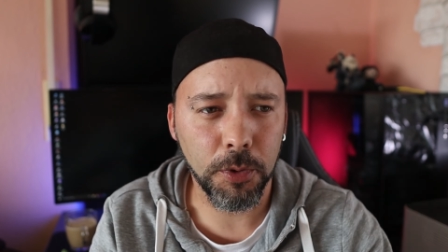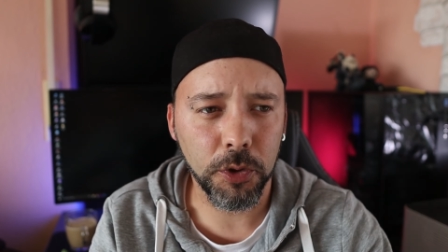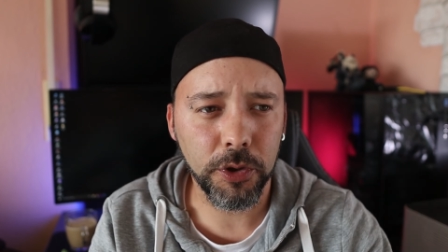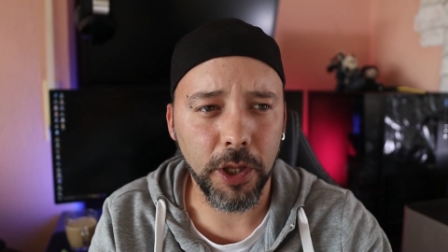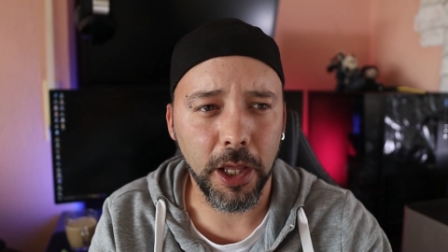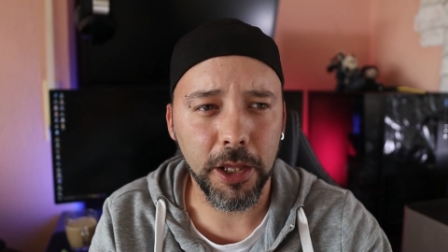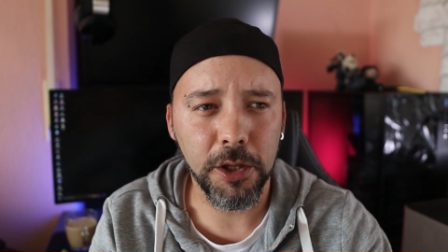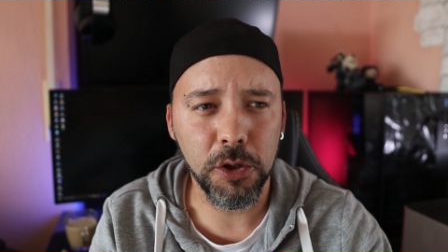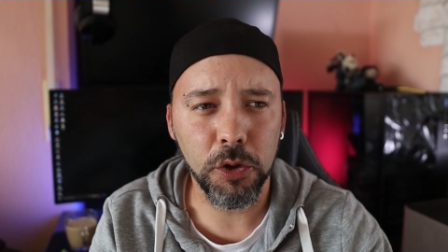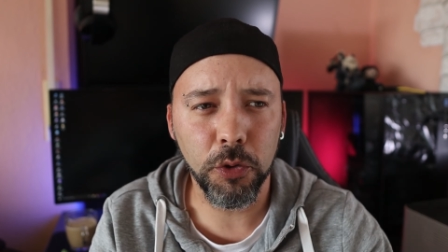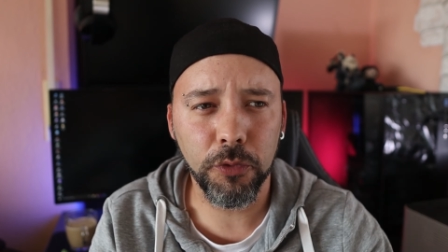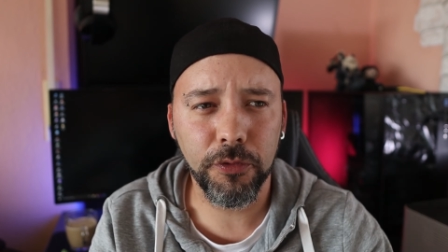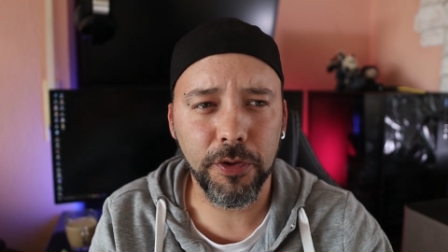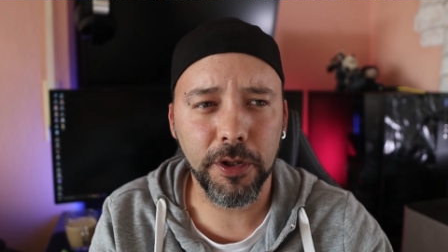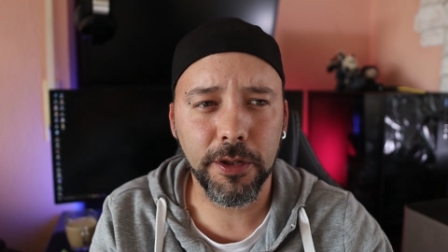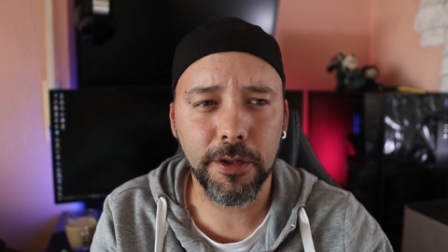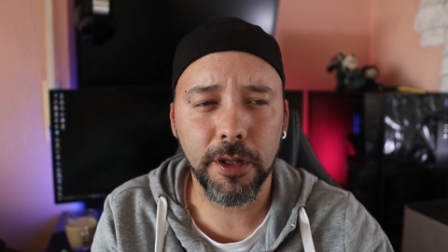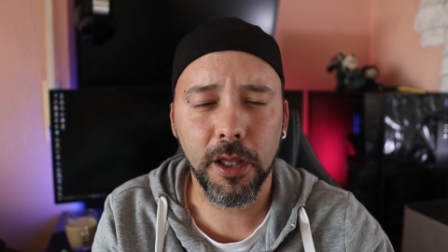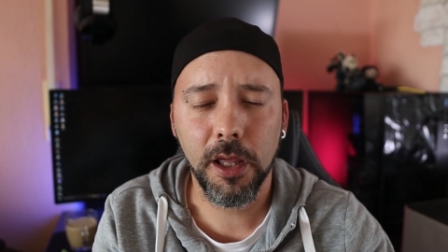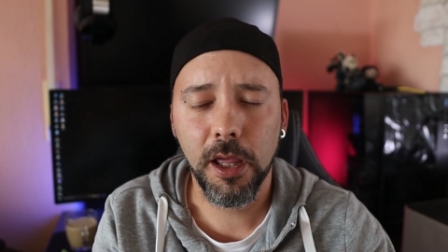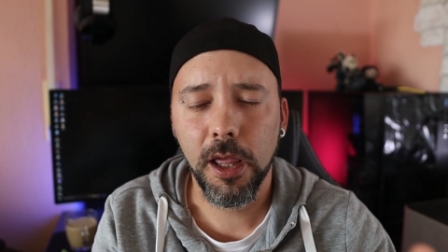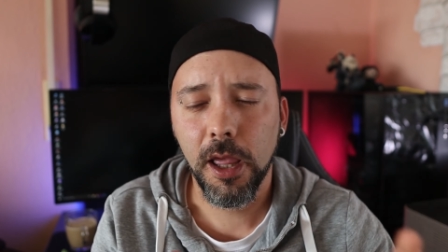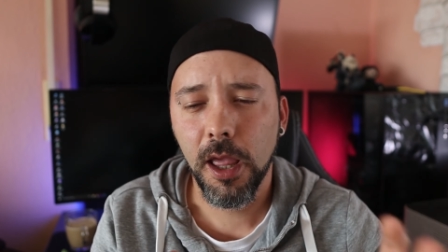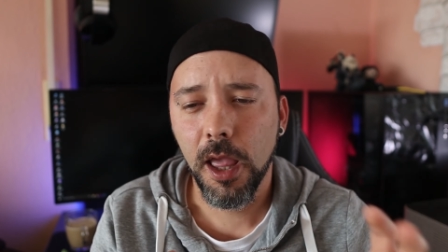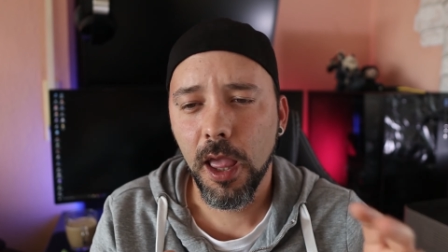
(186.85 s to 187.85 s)
but I use it
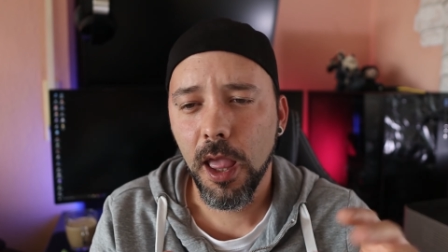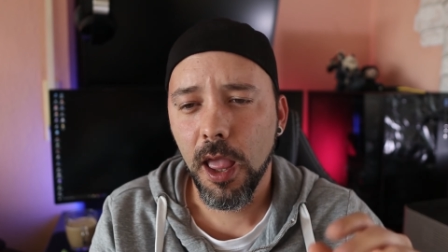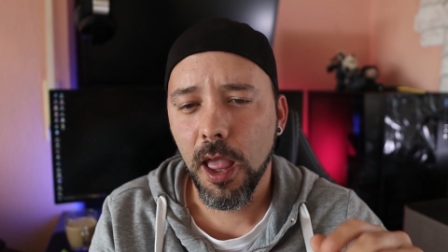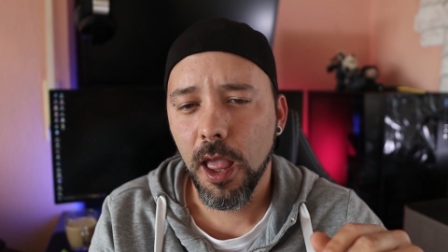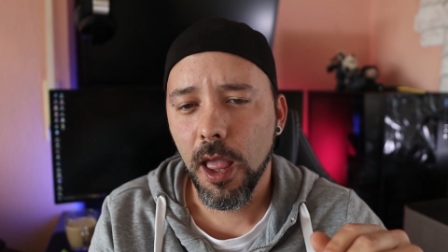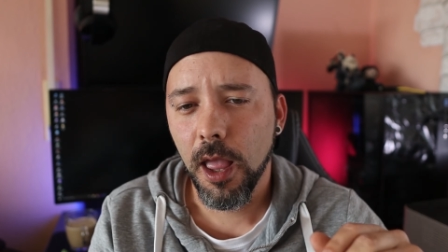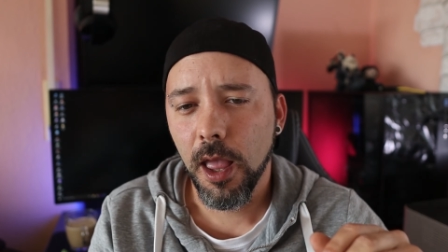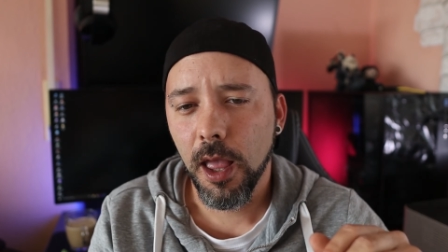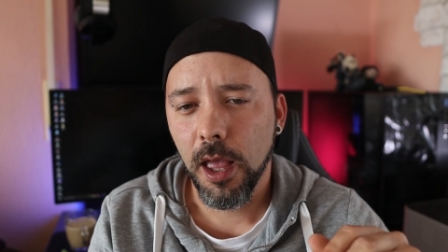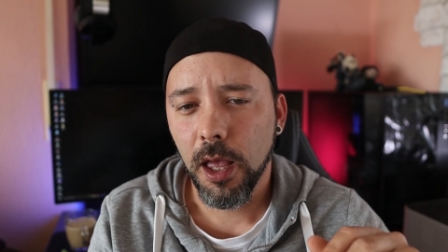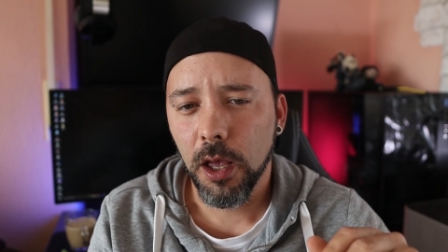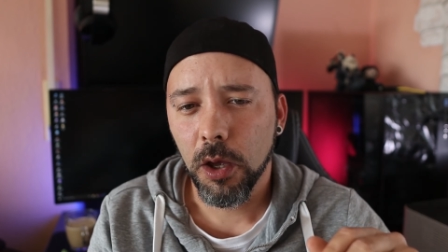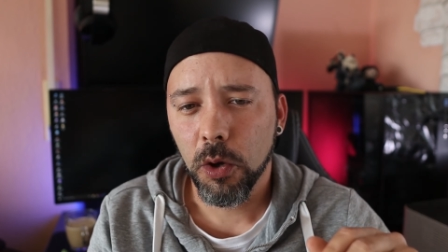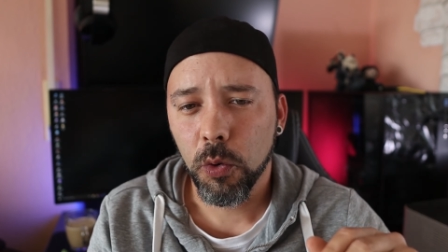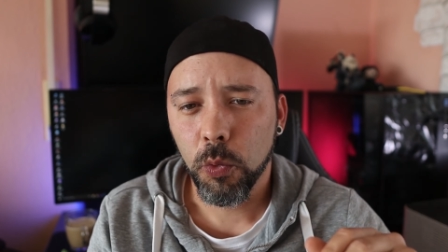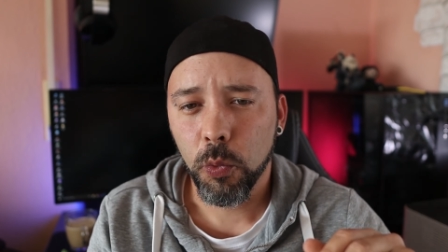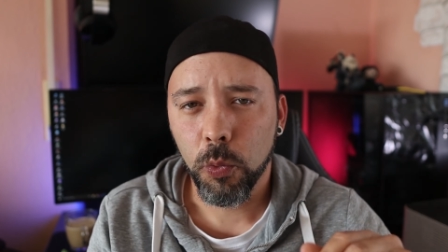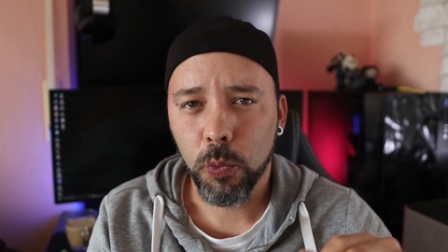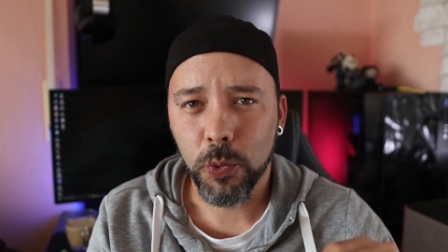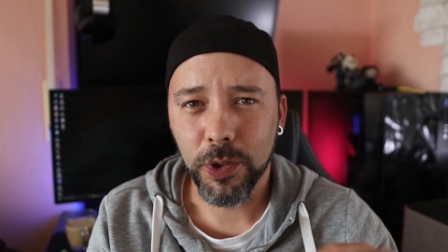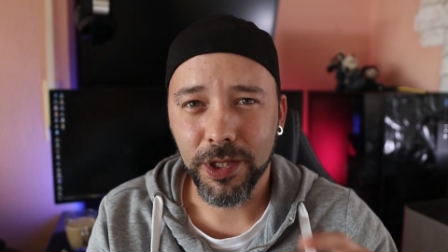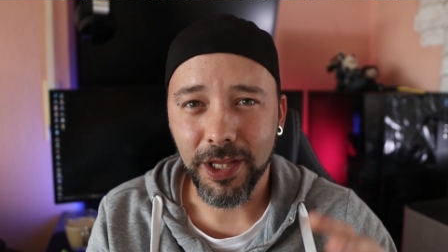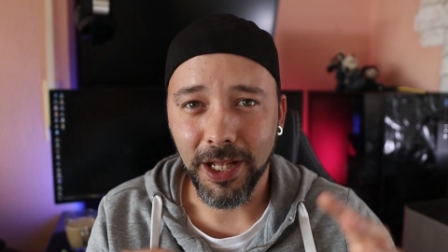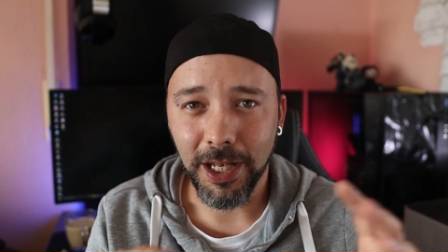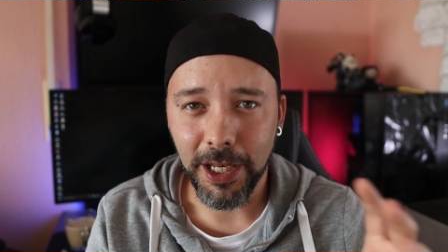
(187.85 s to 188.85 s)

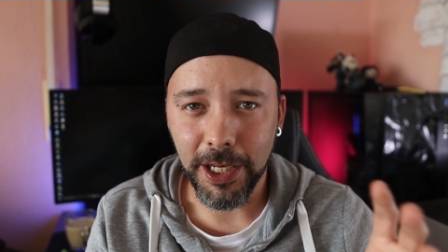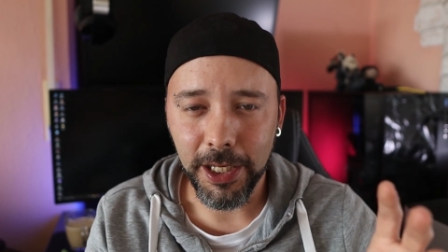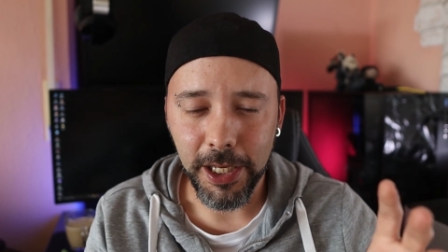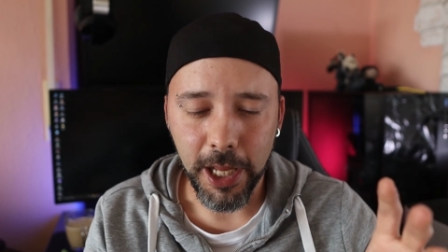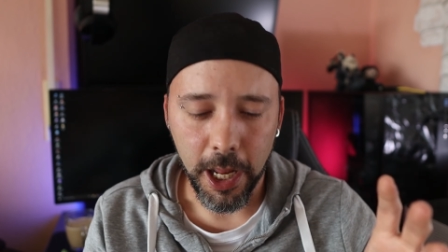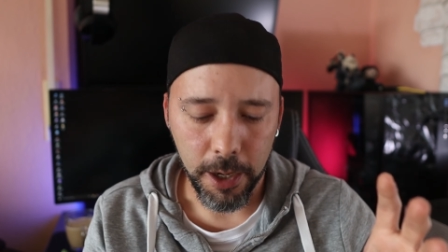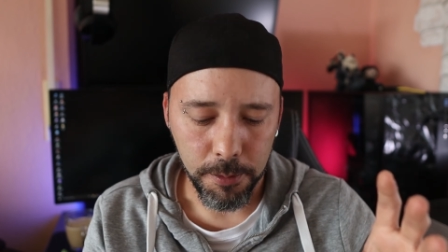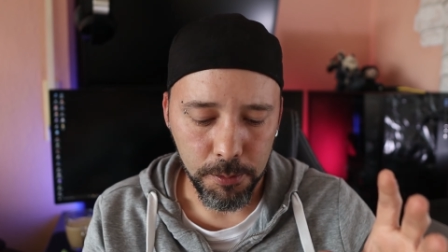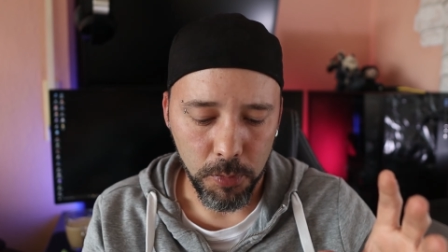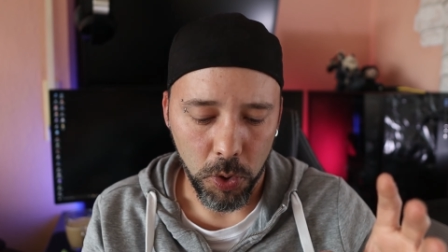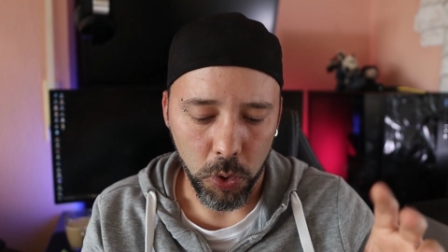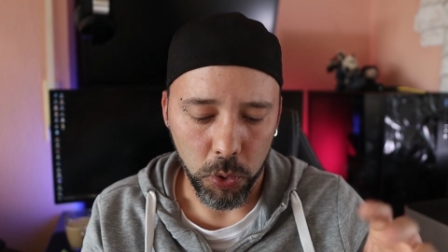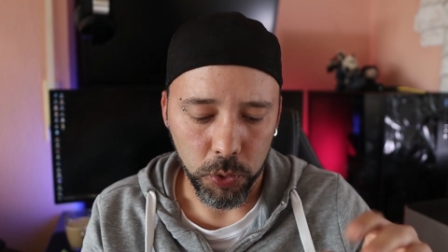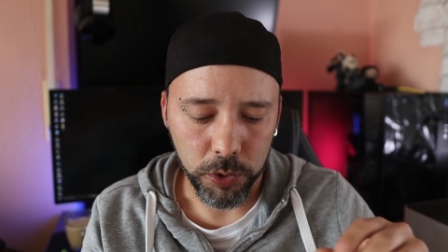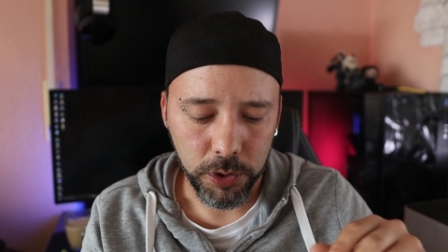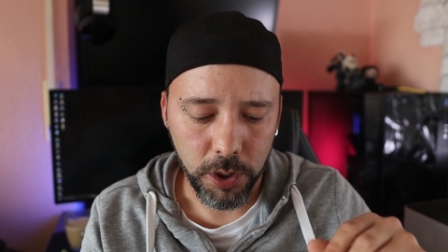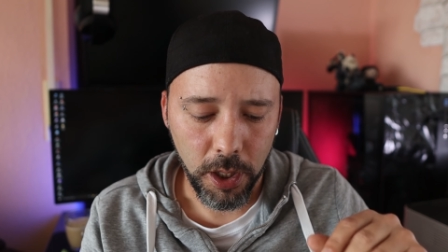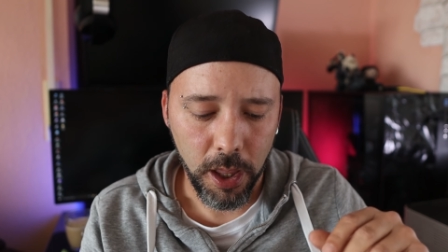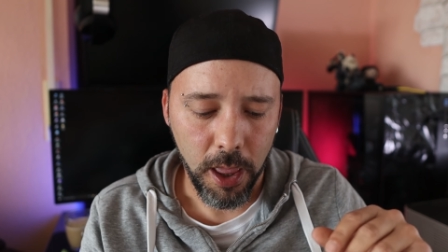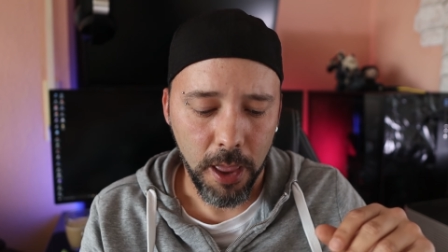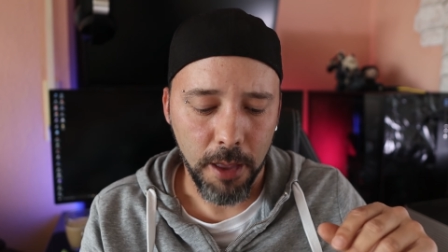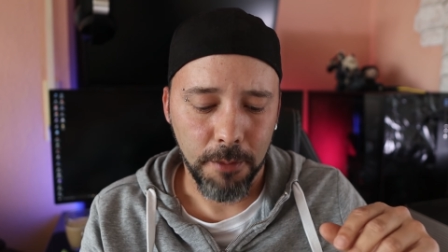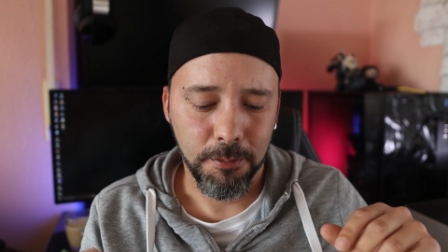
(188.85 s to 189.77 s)
with a linear mode.